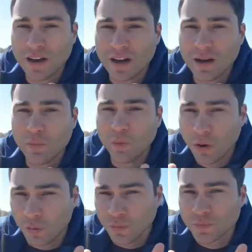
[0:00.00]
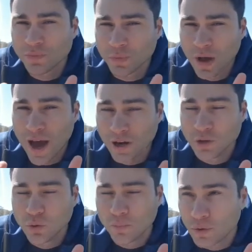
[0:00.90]
how to
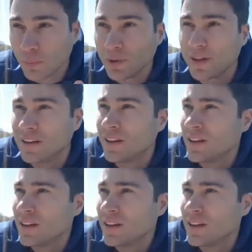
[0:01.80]
do it properly.